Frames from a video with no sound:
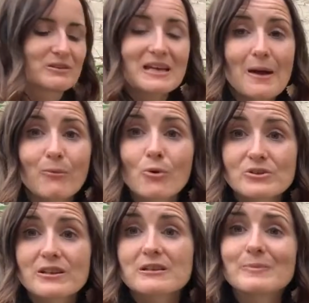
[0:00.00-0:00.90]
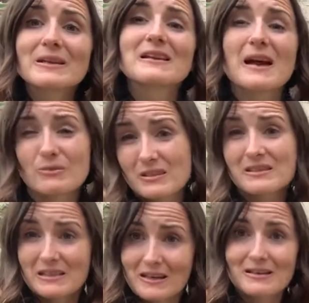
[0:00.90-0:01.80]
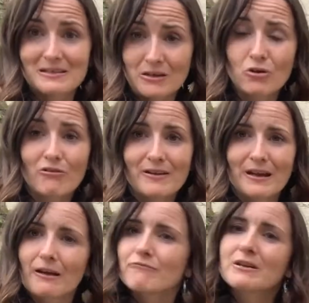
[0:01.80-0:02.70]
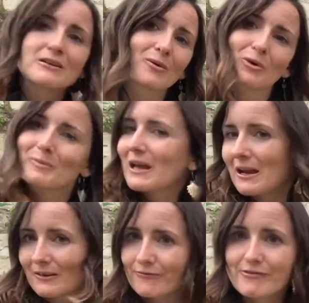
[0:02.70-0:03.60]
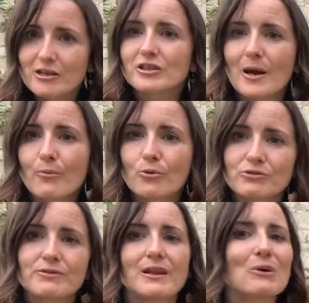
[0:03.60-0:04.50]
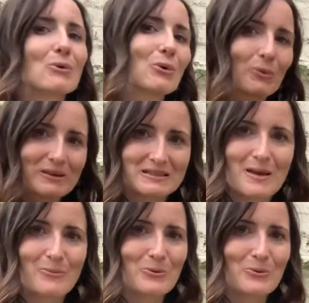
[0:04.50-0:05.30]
tap water that's been allowed to sit and dechlorinate. I really don't want to be adding fresh tap water in there, always tap